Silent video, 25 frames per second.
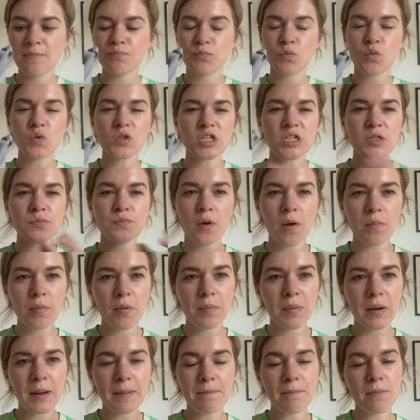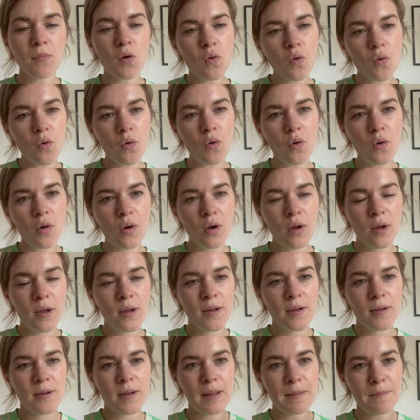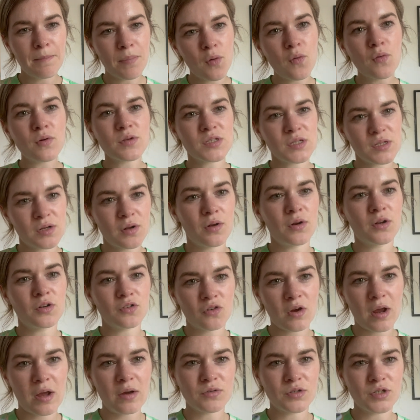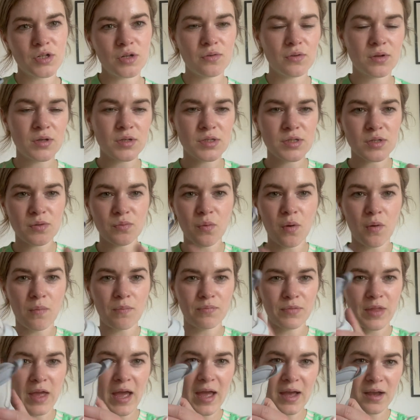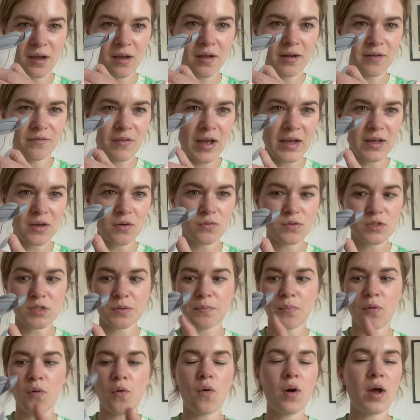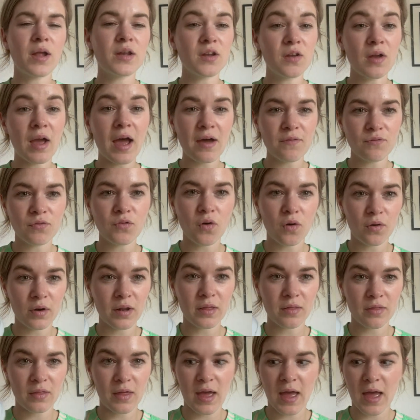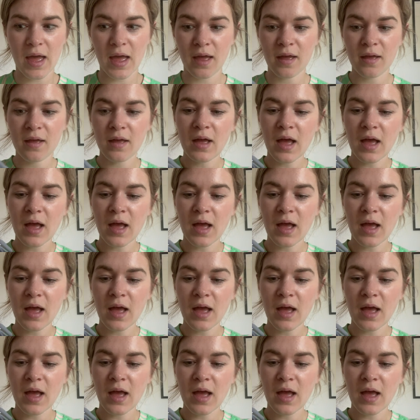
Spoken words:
which is probably more important on a trail shoe because you want that kind of ankle support, and you have got it there.